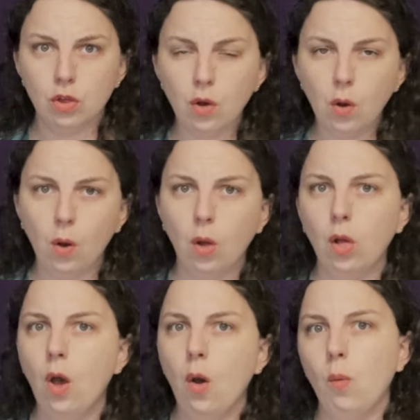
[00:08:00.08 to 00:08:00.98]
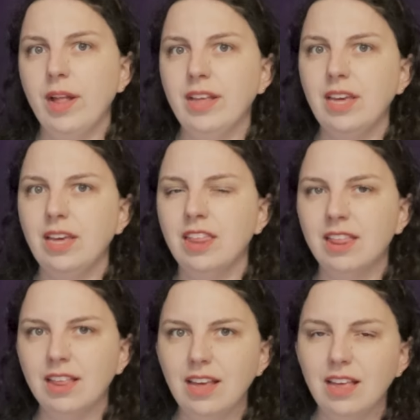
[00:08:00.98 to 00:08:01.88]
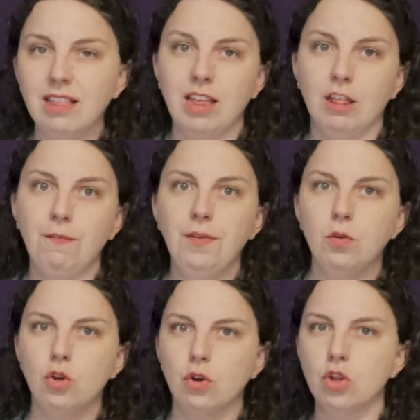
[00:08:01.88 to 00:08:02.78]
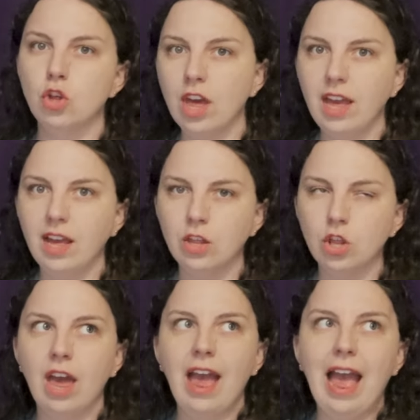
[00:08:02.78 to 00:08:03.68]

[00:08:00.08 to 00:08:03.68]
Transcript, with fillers: soul when he sees his future change